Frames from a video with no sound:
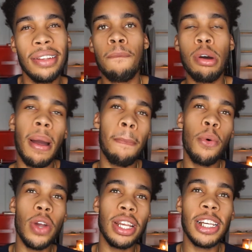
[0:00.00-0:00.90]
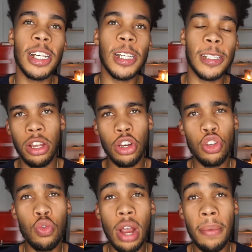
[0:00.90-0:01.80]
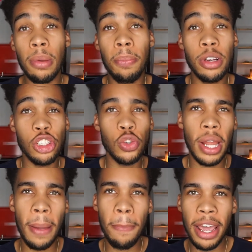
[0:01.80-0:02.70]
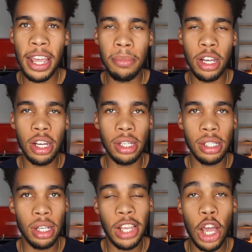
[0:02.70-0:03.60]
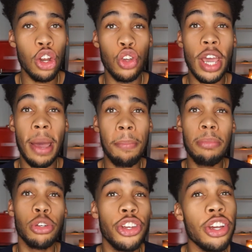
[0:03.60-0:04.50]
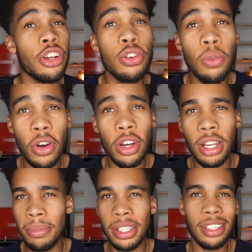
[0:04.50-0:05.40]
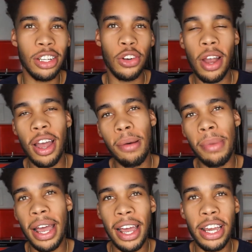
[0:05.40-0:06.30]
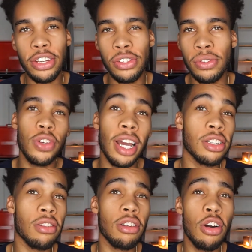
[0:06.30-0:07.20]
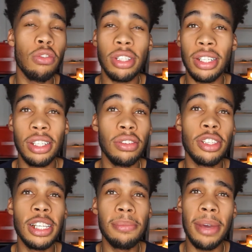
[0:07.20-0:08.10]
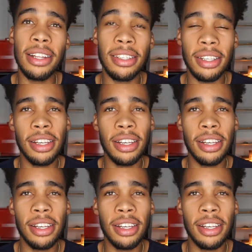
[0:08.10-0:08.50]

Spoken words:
But my point is, you know, you were able to push through that pain because, I don't know, you had people cheering you on, you know what I'm saying, it's a crowd behind you, got your coach and your teammates